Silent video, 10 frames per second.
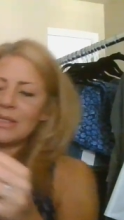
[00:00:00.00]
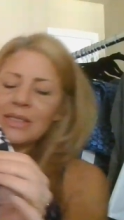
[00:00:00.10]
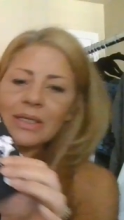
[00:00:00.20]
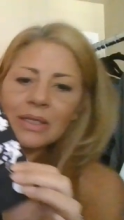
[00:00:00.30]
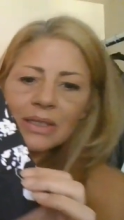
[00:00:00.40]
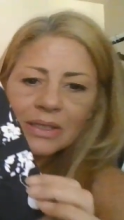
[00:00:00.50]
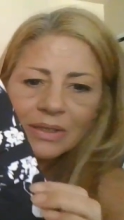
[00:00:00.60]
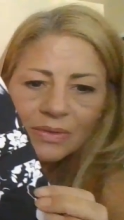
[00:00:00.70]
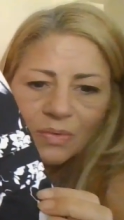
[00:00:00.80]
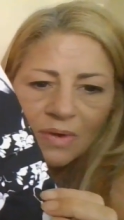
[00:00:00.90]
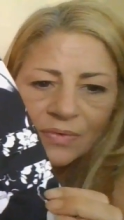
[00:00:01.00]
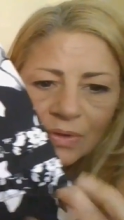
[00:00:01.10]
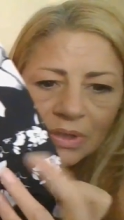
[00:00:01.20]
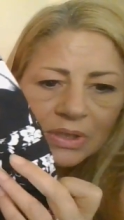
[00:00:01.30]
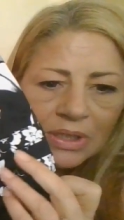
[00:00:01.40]
this little
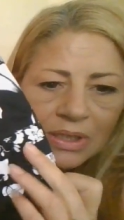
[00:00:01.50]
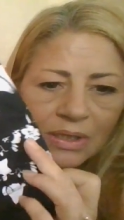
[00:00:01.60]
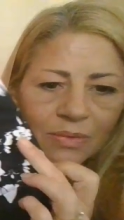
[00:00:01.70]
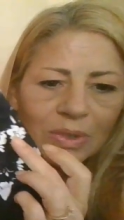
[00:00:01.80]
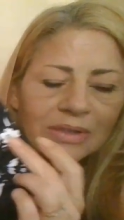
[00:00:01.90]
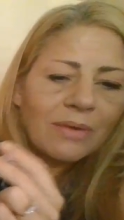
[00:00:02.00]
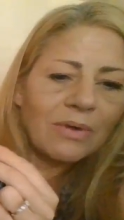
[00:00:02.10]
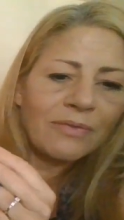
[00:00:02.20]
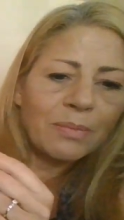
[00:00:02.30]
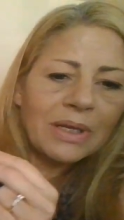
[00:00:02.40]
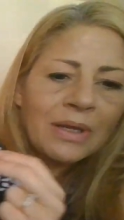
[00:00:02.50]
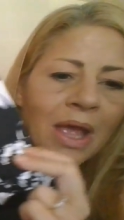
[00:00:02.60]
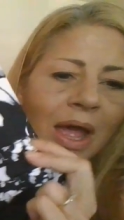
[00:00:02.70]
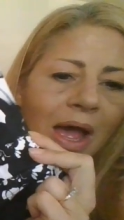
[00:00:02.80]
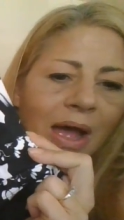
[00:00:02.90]
ruffle, well, not ruffle, but
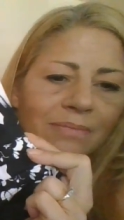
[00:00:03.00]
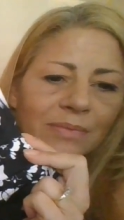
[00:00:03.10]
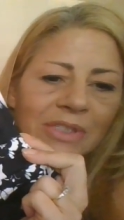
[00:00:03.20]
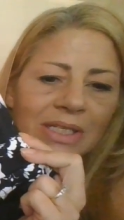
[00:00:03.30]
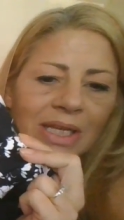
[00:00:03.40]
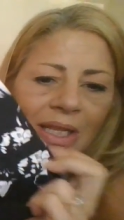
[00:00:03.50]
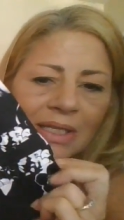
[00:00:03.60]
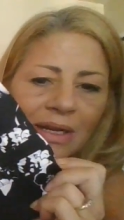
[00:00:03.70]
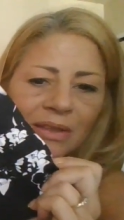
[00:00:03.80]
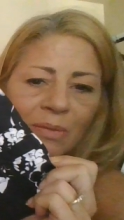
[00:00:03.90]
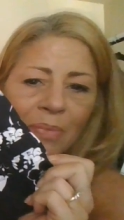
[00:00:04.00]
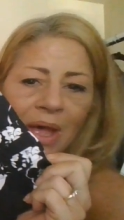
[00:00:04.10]
Um, detailing down at the